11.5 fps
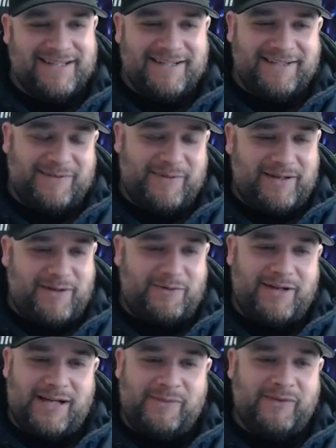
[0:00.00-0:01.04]
Depending on
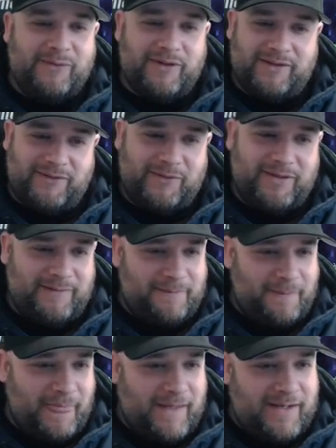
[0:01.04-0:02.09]
what happens at work this week.
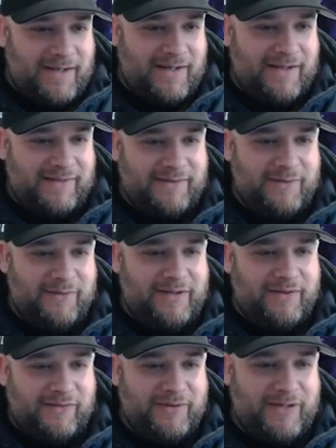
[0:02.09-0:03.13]
It's a new
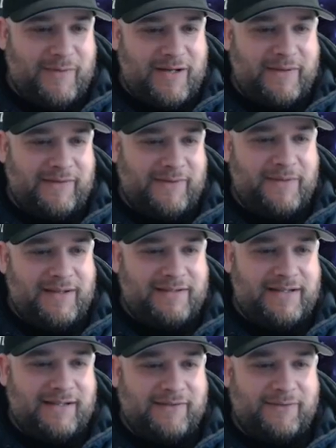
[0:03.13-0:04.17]
video stream. Bob has to pay in
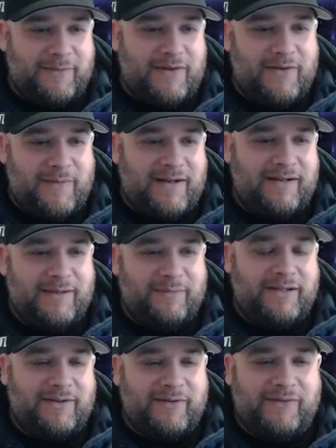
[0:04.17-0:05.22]
taxes from all the Mile High
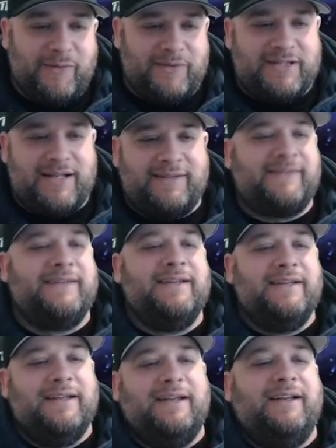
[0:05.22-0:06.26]
Pleco Super Chats.
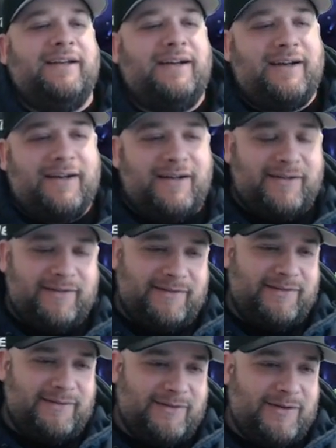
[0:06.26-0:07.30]

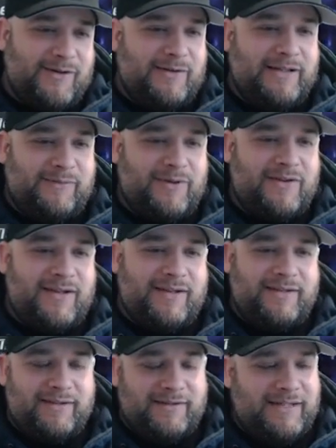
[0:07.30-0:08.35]
It's more
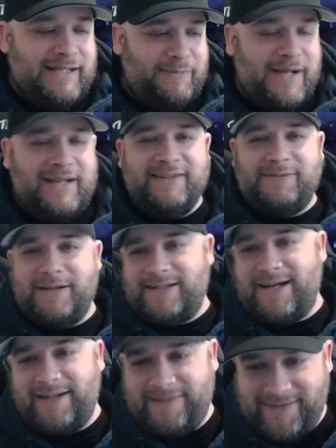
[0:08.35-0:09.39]
like he pays my
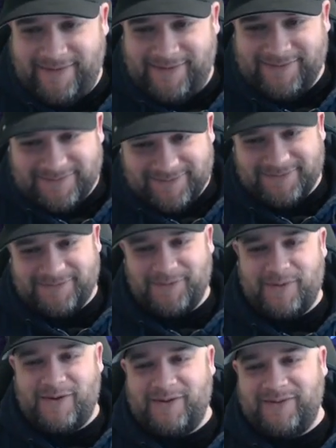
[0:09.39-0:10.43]
taxes
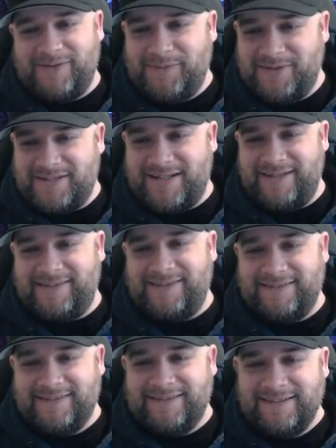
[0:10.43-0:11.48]
from all those Super Chats.
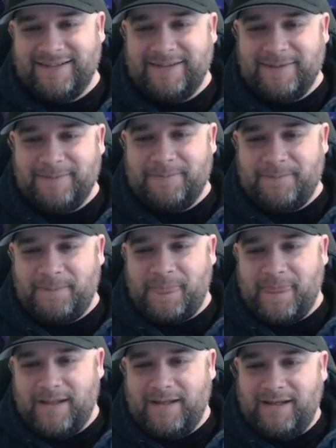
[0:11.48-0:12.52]

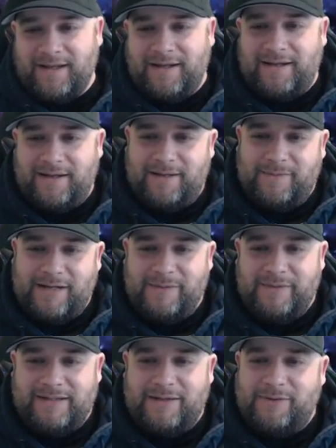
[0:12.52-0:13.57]

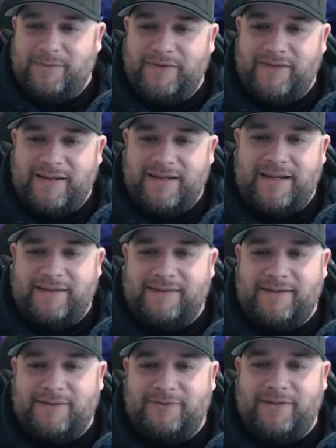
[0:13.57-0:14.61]
I'm in that 1%. I had to
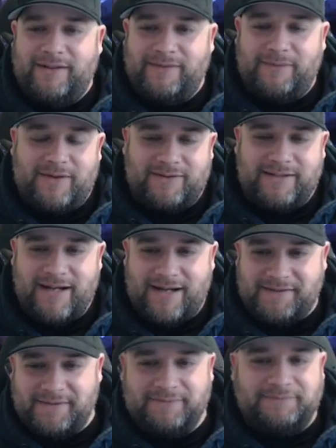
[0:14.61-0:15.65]
settle for a smaller yacht.